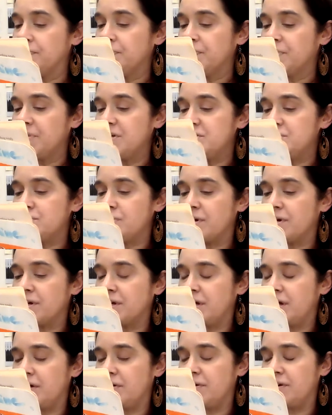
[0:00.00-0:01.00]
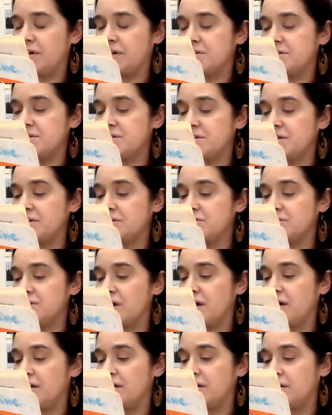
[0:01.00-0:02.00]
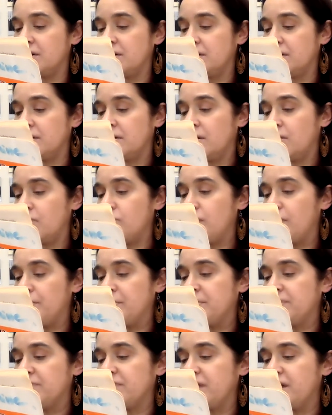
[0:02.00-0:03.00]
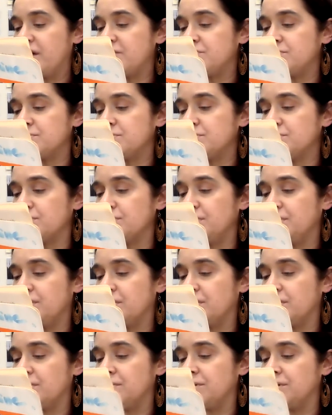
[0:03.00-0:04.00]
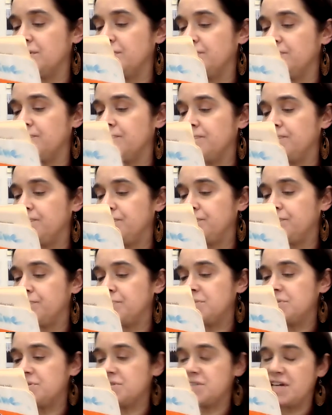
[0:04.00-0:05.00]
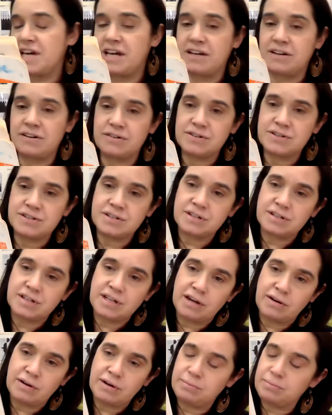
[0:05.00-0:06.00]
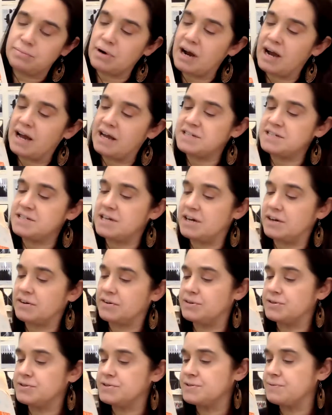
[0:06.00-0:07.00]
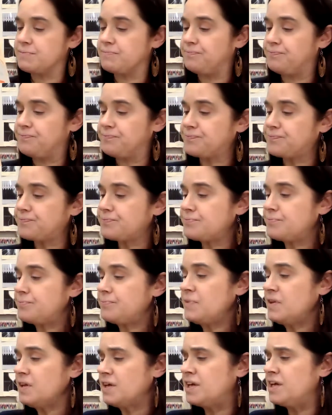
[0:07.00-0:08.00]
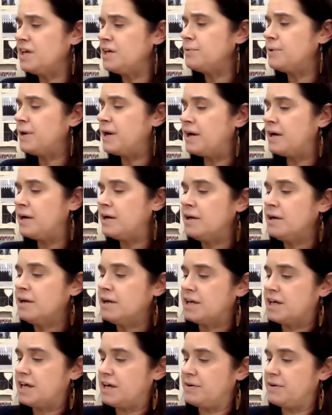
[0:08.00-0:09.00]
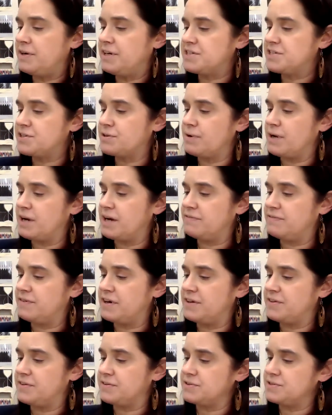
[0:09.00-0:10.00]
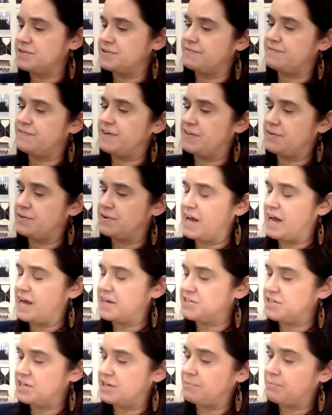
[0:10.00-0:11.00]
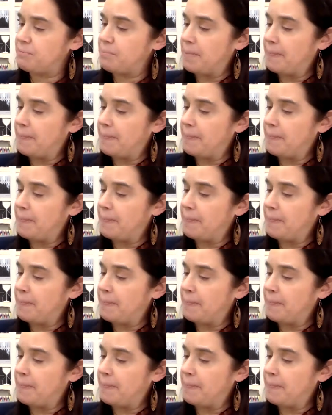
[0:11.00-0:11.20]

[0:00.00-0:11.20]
Lee Strunk carried a slingshot, a weapon of last resort, he called it. Mitchell Sanders carried brass knuckles. Kiowa carried his grandfather's feathered hatchet.